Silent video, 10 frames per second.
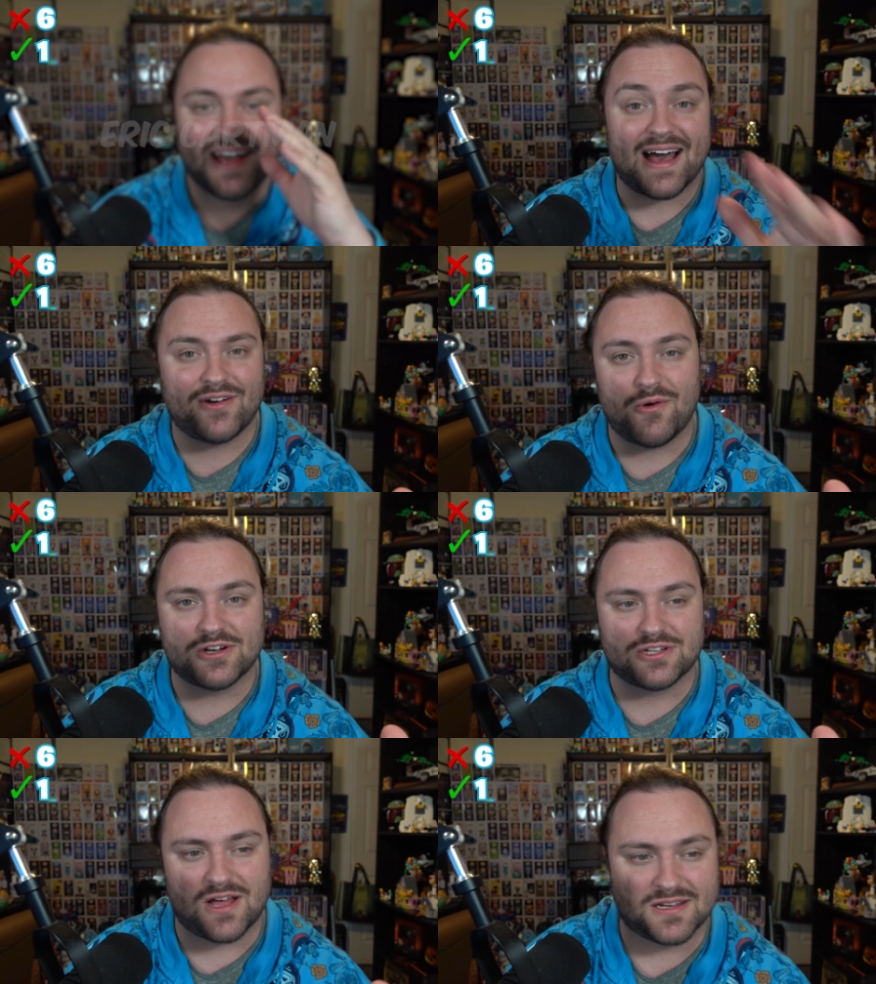I don't
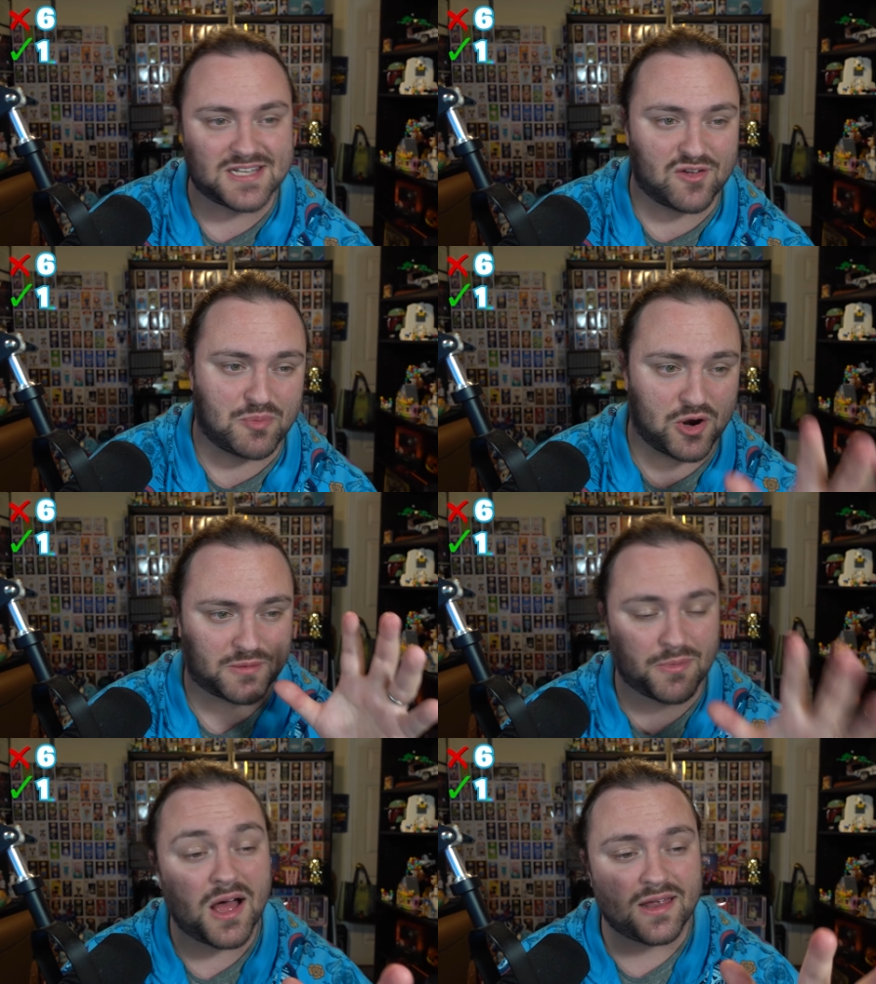watch a lot of South Park,
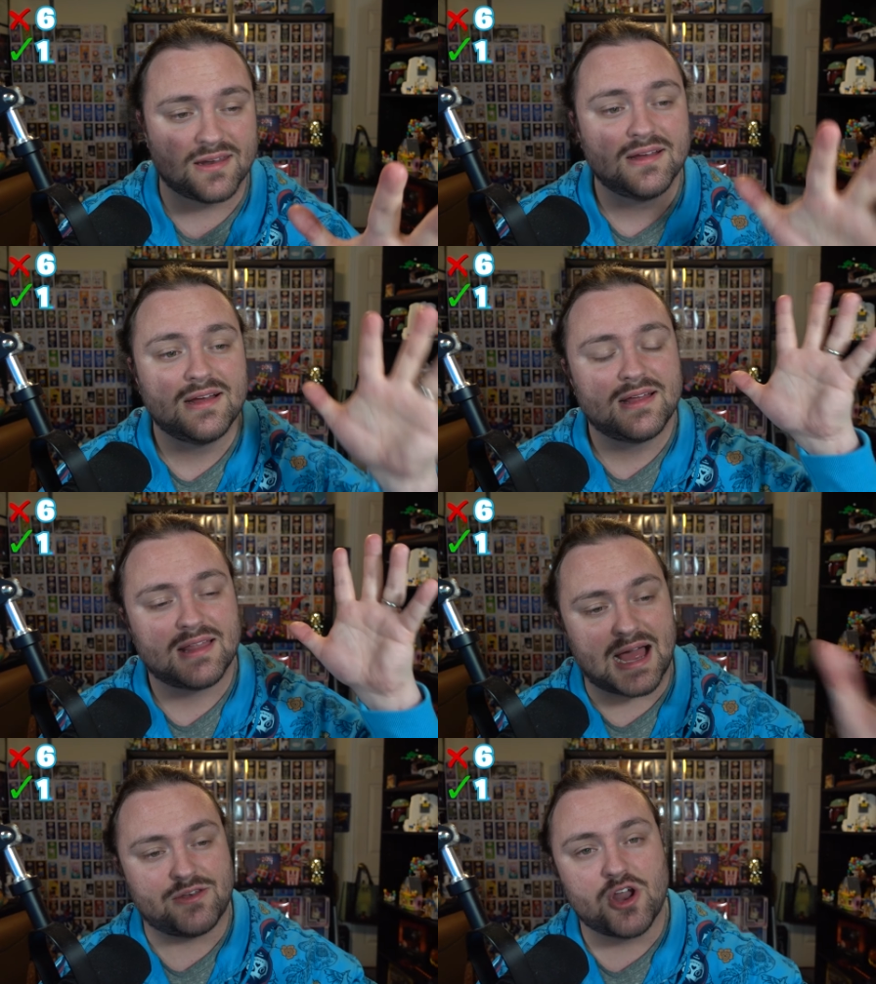but
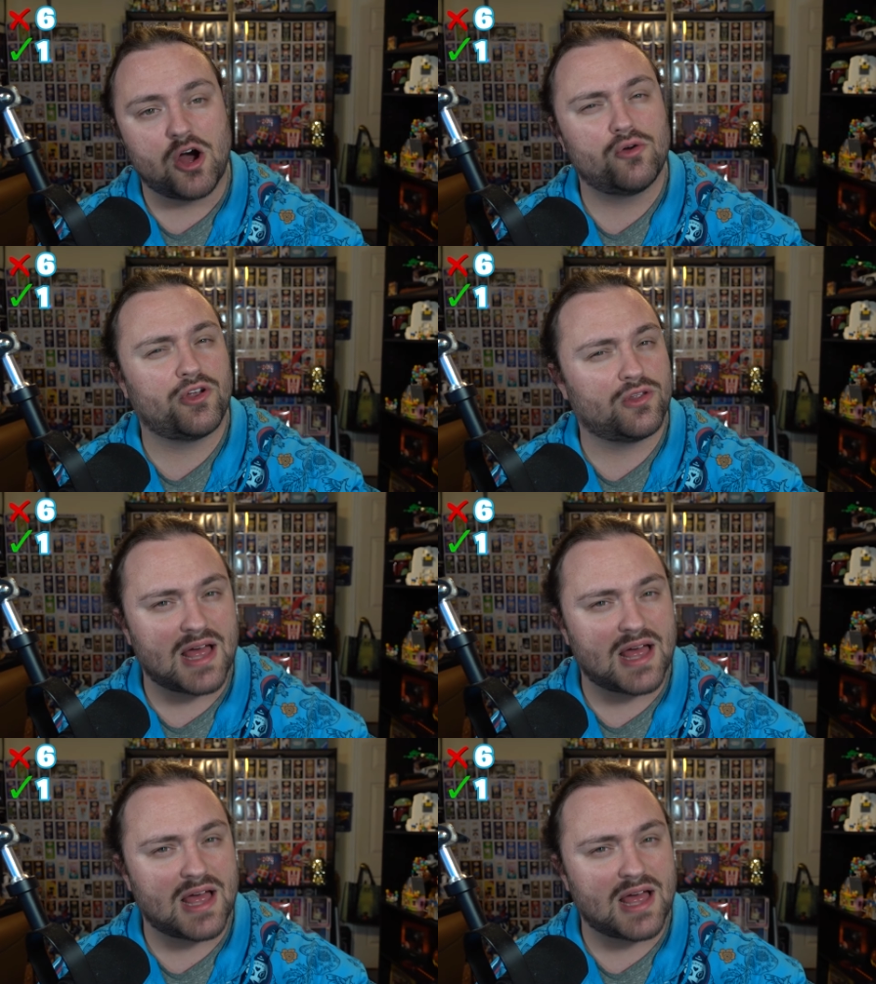I know they're